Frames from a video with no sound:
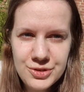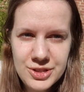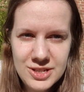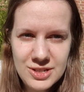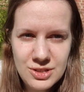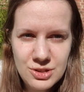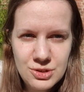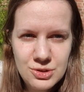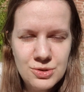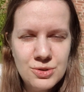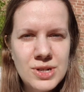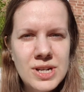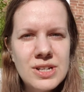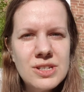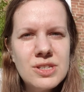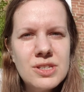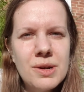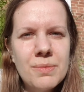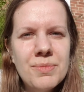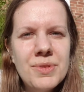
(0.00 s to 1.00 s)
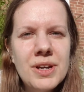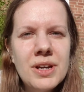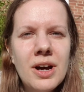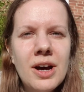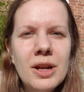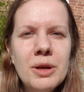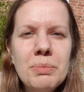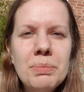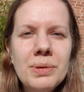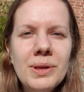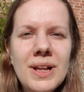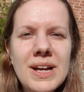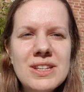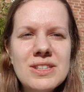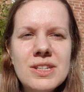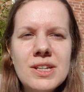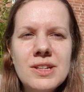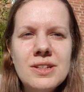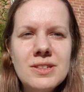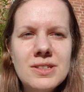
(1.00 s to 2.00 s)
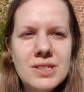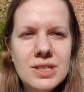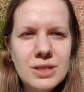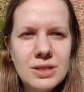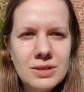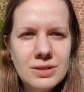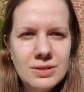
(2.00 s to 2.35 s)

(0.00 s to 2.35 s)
as soon as something unpleasant